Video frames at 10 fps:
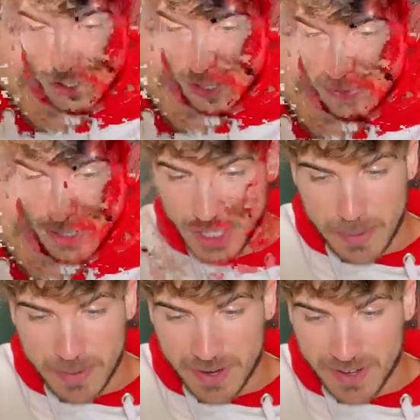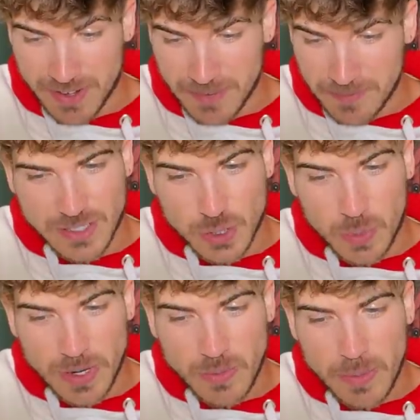German Shepherd,
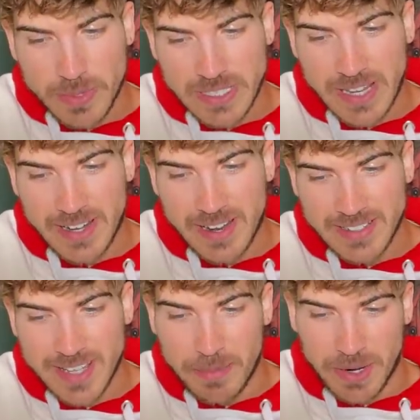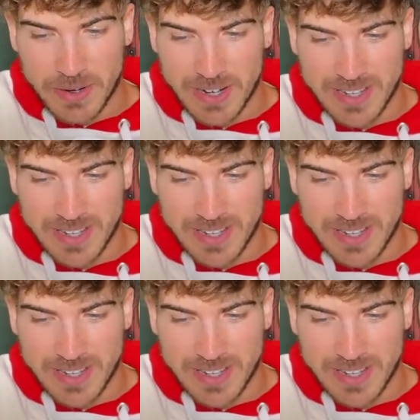21% Siberian